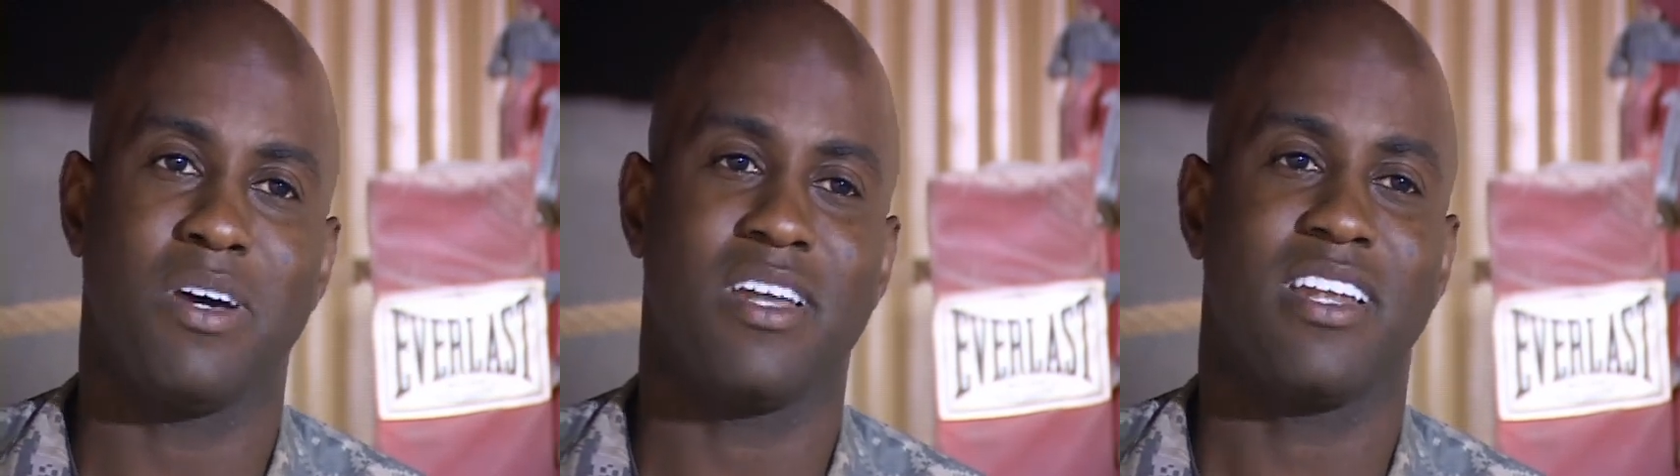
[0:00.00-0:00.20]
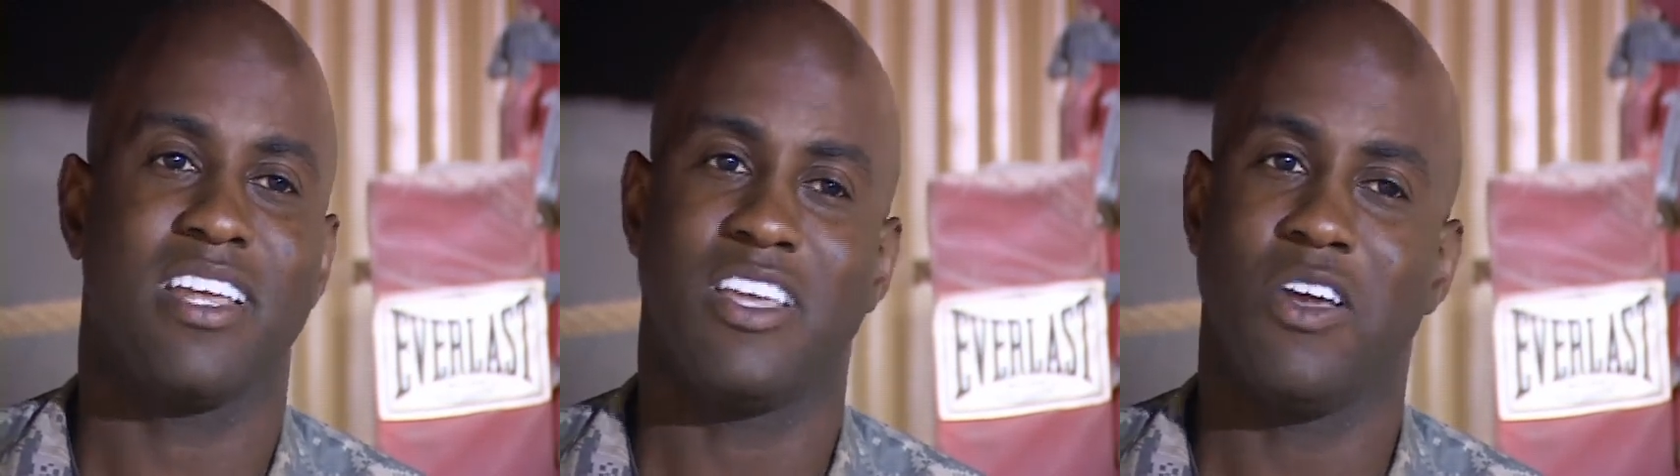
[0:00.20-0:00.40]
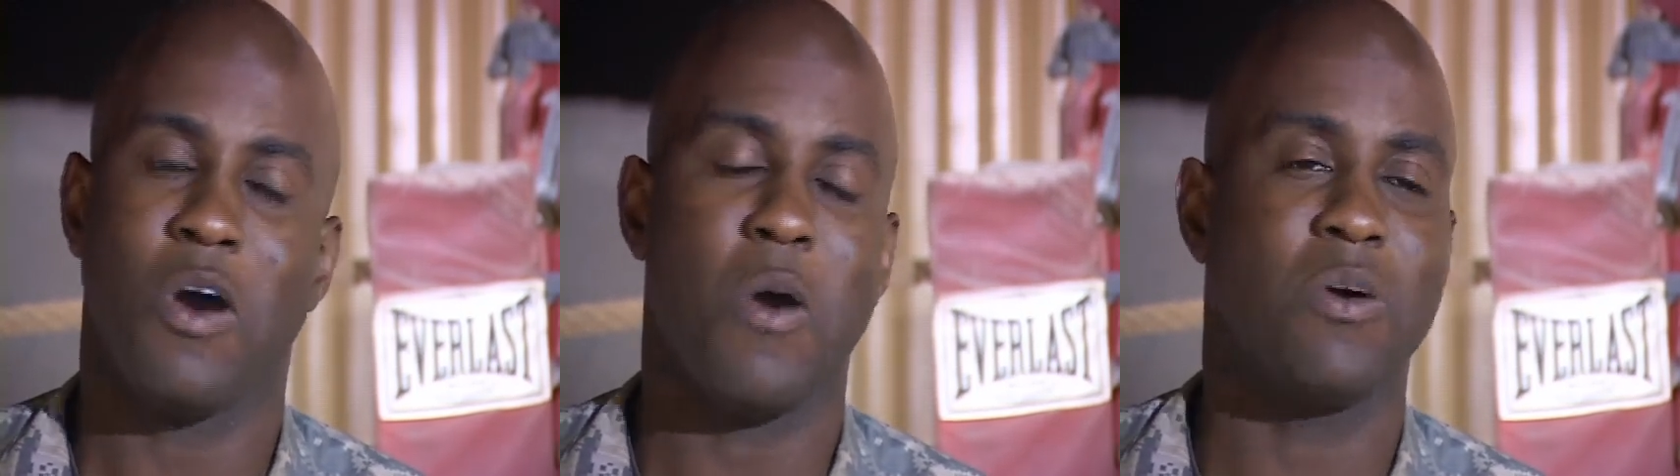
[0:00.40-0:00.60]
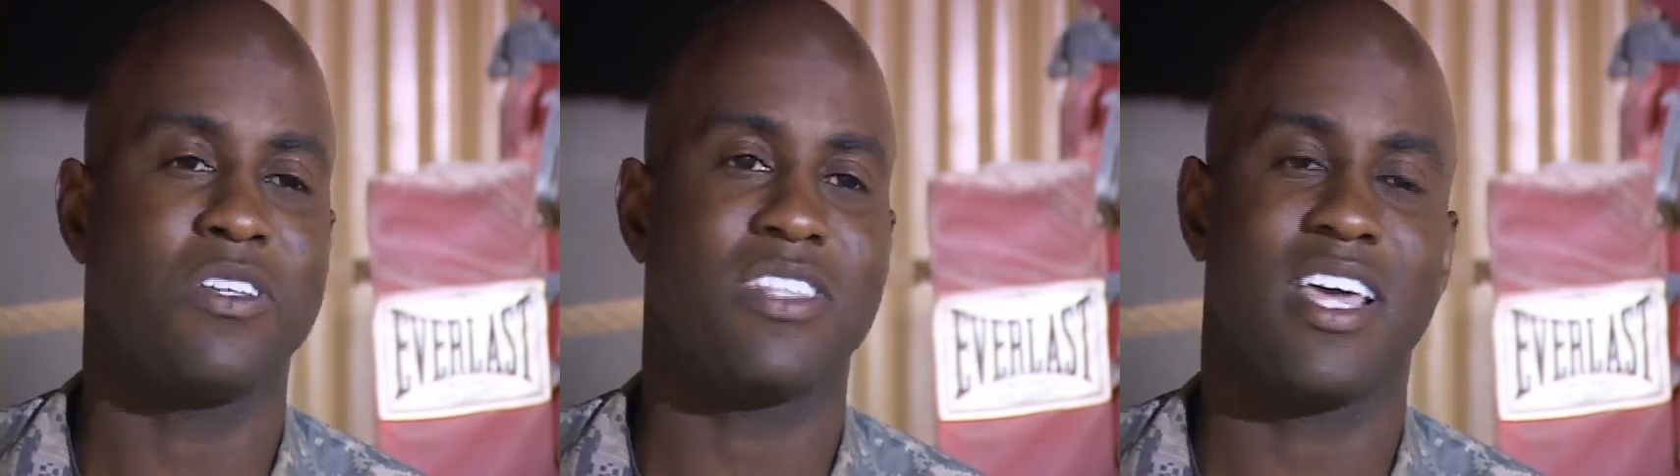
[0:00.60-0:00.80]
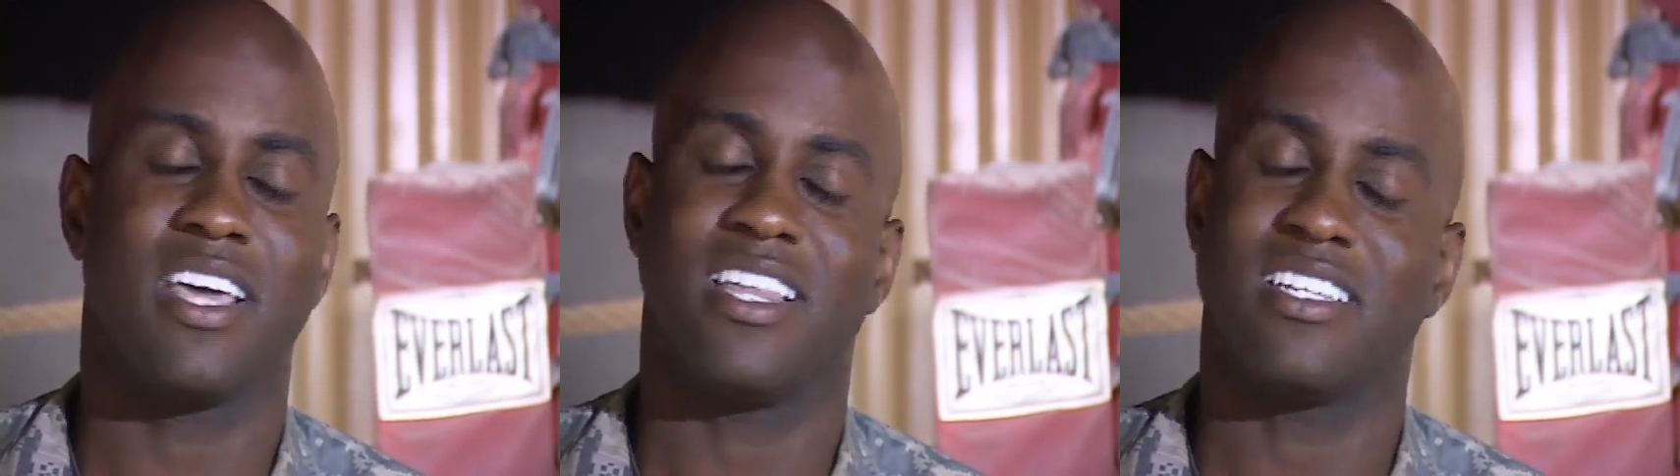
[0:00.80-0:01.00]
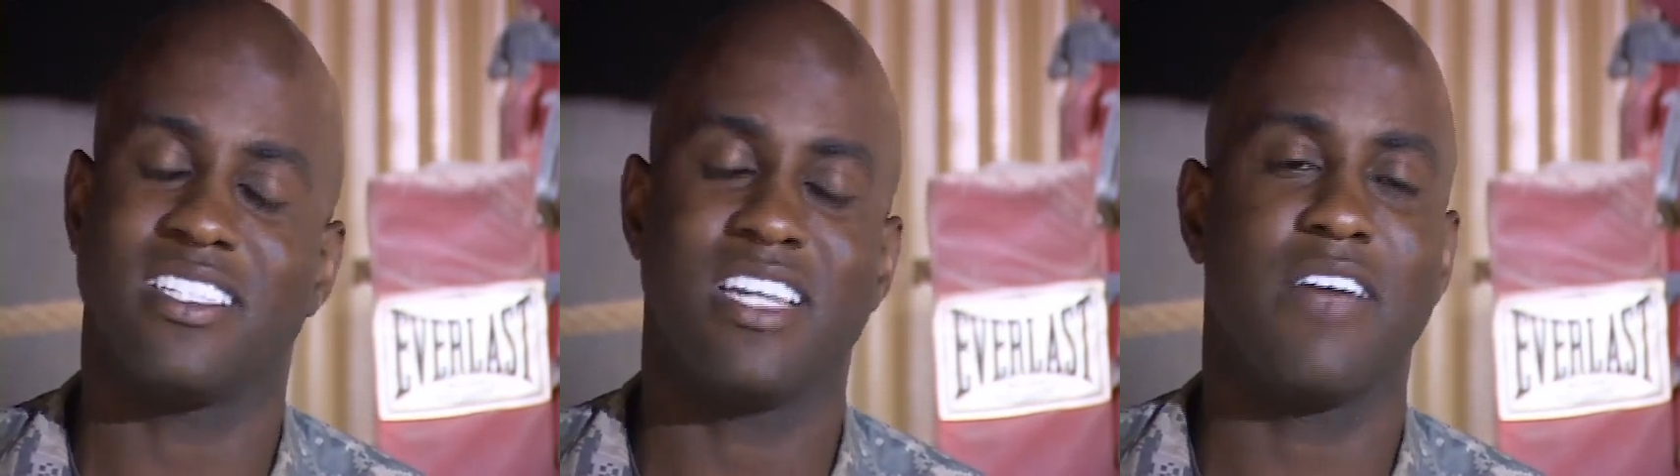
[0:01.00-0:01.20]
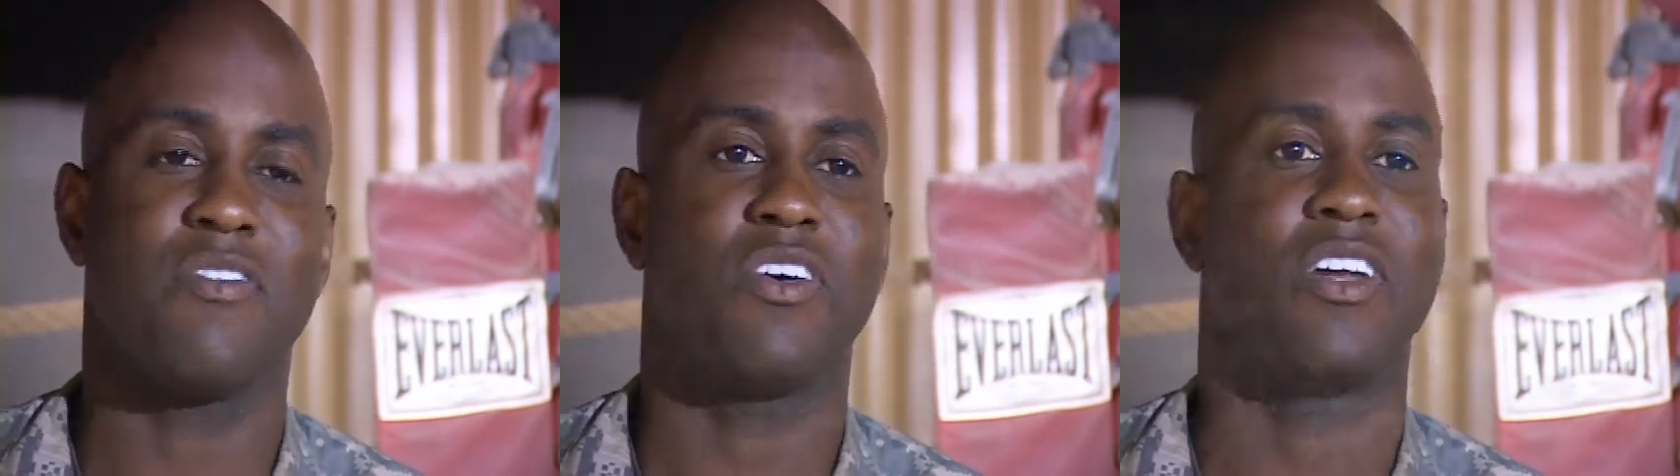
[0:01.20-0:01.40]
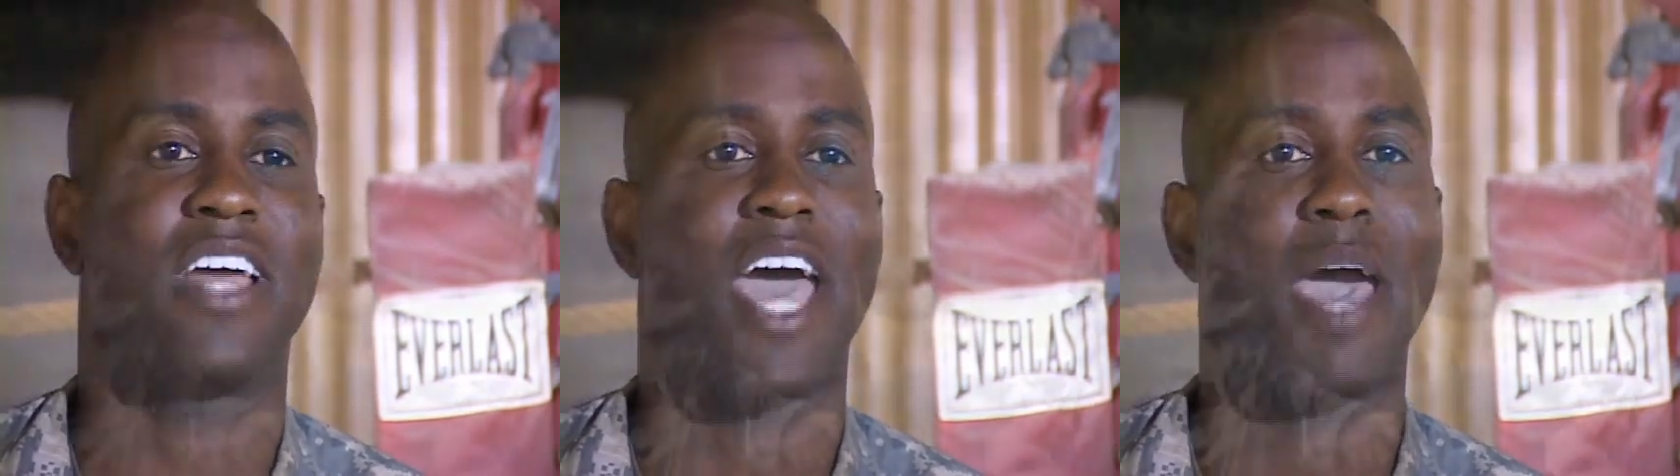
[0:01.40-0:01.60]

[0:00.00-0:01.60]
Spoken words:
but you always think it's never gonna